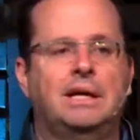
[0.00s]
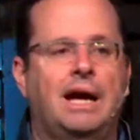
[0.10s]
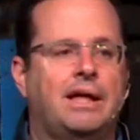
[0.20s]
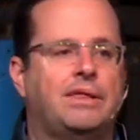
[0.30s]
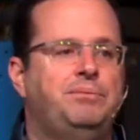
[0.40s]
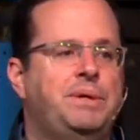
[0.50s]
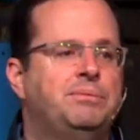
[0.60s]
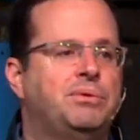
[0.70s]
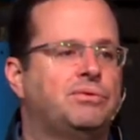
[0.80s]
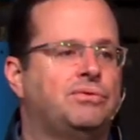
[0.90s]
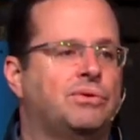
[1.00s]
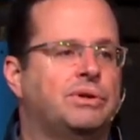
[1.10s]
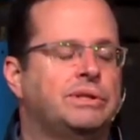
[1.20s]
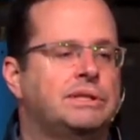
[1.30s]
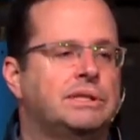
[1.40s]
other people for
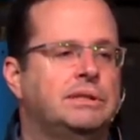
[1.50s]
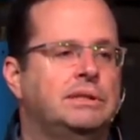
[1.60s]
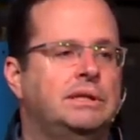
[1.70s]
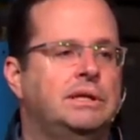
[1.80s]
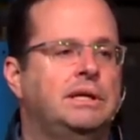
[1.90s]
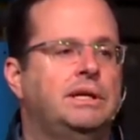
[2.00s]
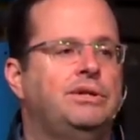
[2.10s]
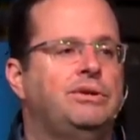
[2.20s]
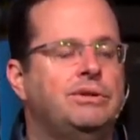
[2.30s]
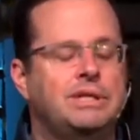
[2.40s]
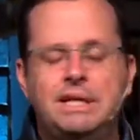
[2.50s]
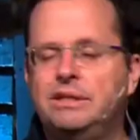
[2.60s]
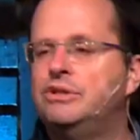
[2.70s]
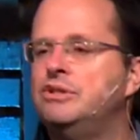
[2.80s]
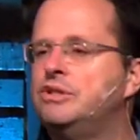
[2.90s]
it. You
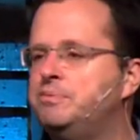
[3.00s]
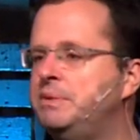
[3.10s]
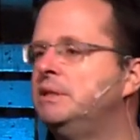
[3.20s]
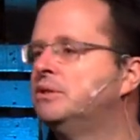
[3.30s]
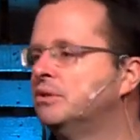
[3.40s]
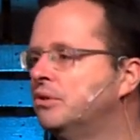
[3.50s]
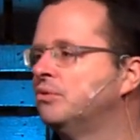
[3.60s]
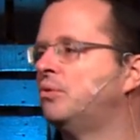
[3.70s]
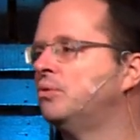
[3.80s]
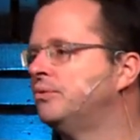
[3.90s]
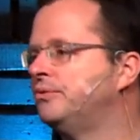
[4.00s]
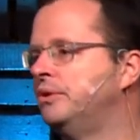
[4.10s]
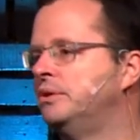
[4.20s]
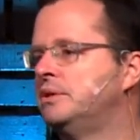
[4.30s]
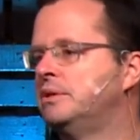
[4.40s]
need to speak to the Lord
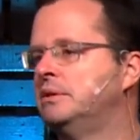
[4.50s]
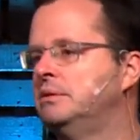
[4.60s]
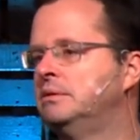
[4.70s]
first.